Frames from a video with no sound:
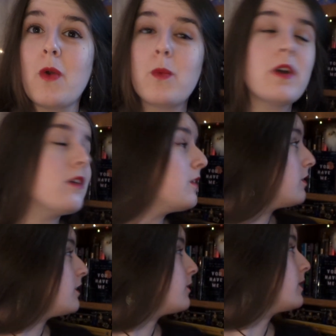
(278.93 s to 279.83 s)
Well,
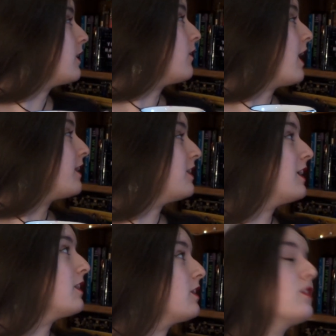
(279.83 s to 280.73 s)
there we go. I think
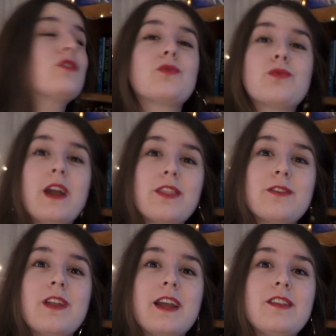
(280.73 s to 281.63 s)
it looks
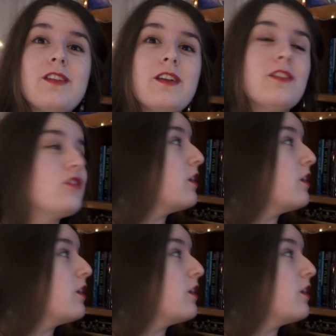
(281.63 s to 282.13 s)
rather nice on the